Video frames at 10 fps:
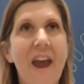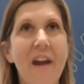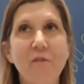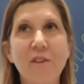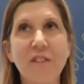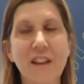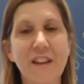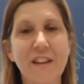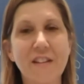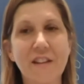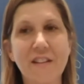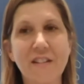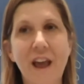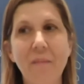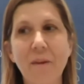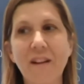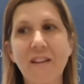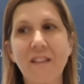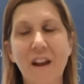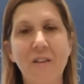everything is, is
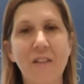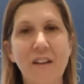happening there.